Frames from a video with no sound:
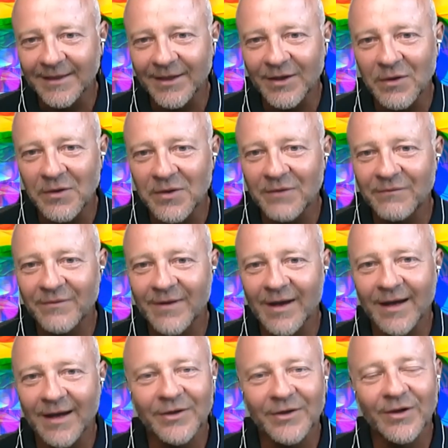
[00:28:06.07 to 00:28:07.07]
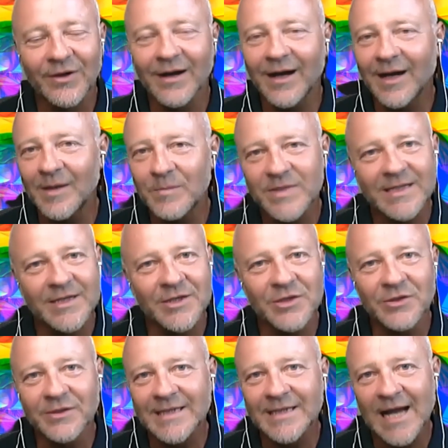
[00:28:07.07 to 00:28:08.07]
You know, you've got your ups and
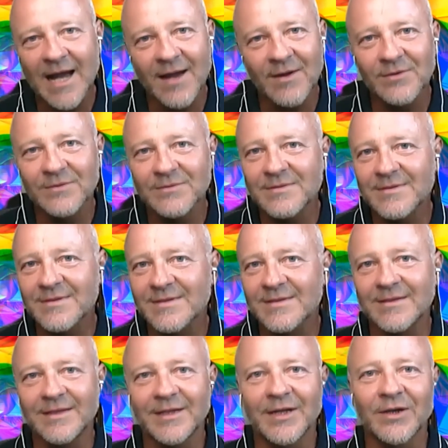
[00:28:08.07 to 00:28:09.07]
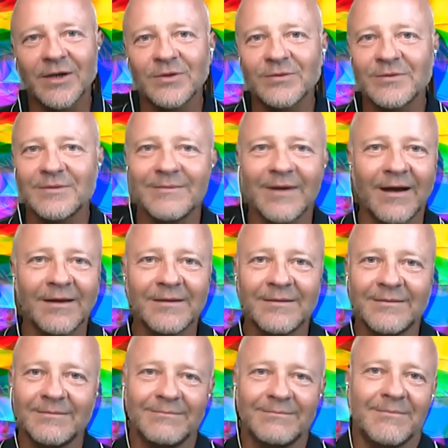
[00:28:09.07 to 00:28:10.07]
your downs, you know.
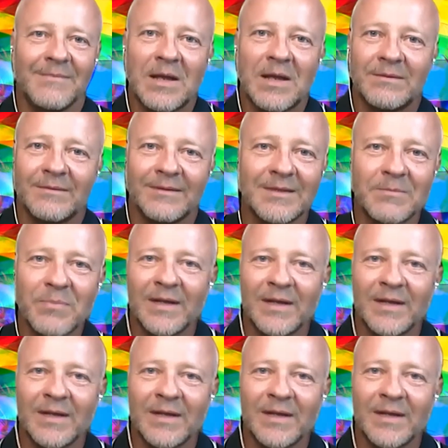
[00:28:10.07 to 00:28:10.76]
It